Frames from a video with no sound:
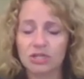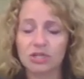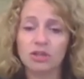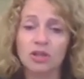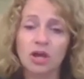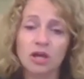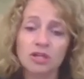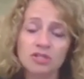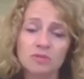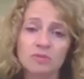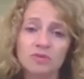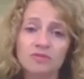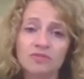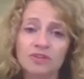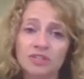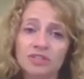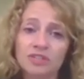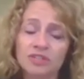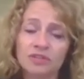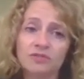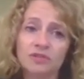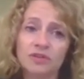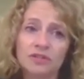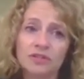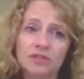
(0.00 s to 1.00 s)
It'll also be very
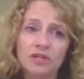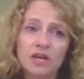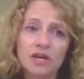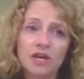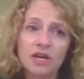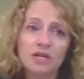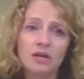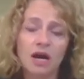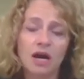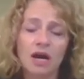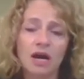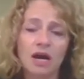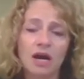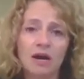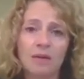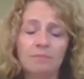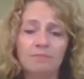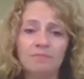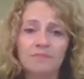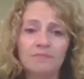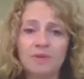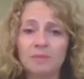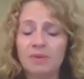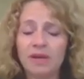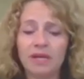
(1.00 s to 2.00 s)
different
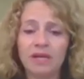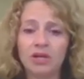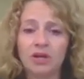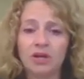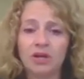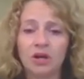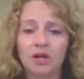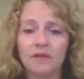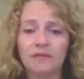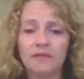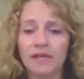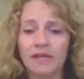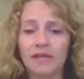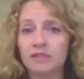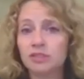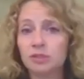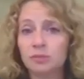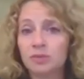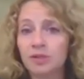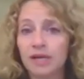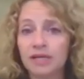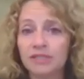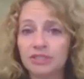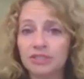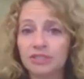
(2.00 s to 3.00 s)
depending on the
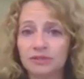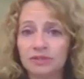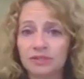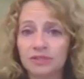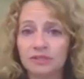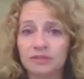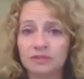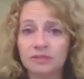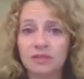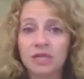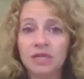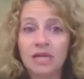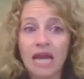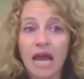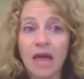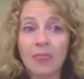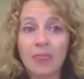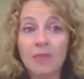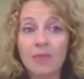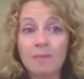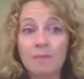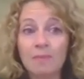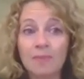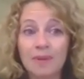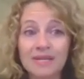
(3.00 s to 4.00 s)
enterprise you're in and
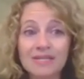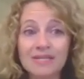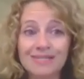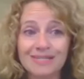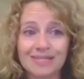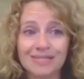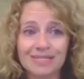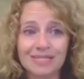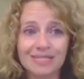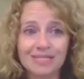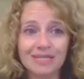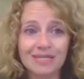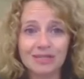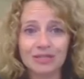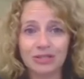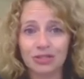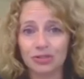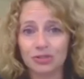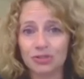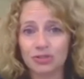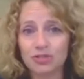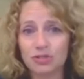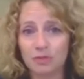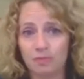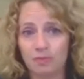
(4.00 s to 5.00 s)
the business that
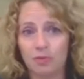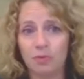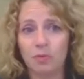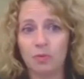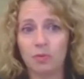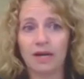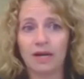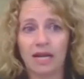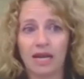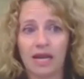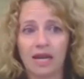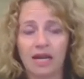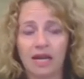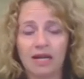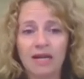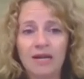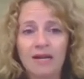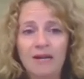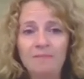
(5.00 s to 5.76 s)
you're supporting.